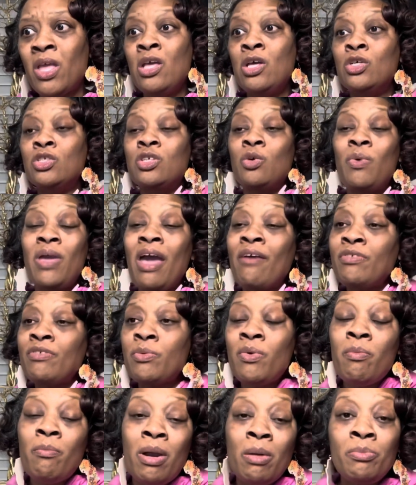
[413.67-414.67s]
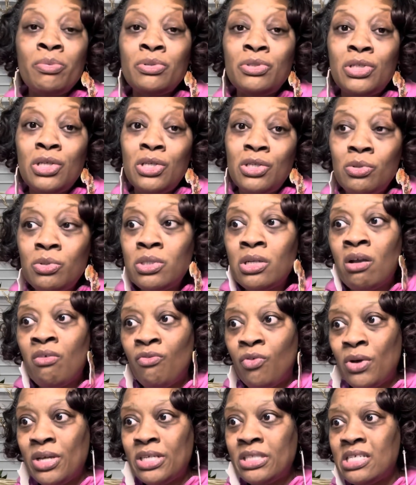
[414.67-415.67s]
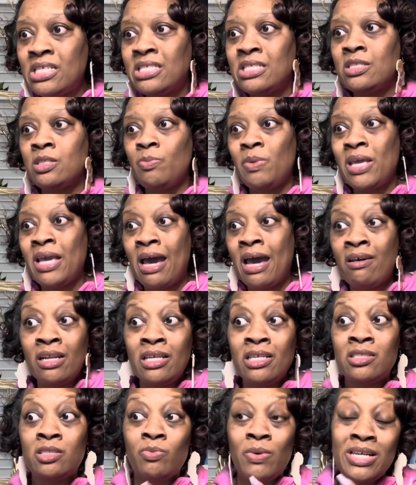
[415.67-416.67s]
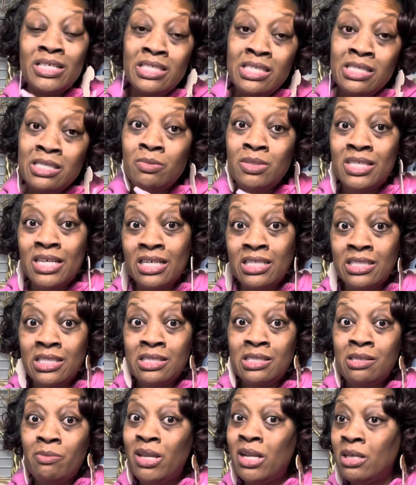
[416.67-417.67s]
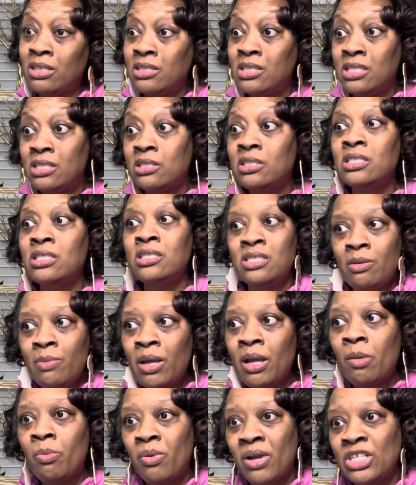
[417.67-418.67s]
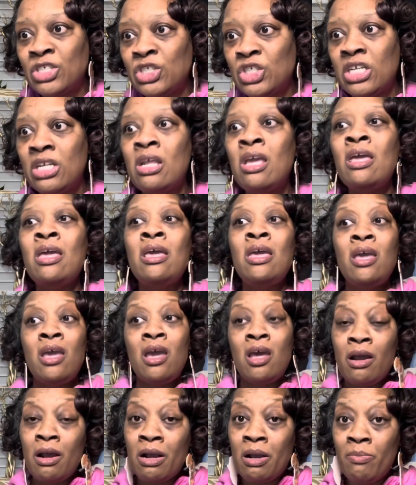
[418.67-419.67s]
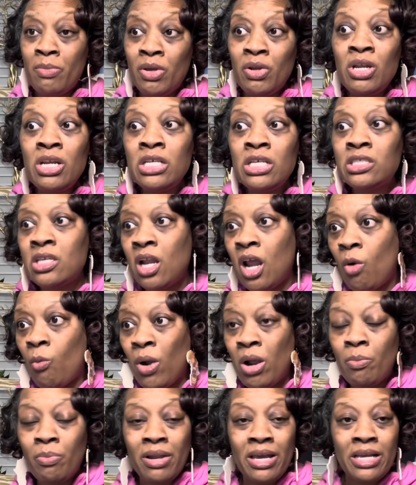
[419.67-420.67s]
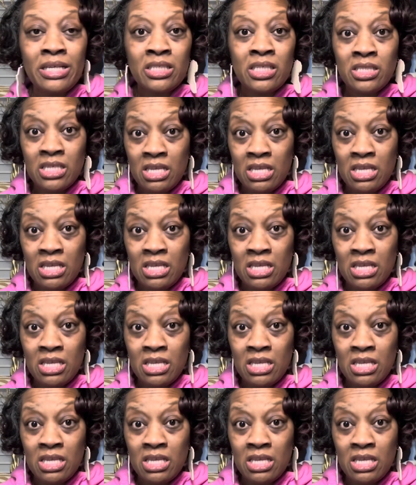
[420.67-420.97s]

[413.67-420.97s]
So we have to remember to use our voices and speak out against racism, sexism, and systemic oppression in our communities, in our workplaces,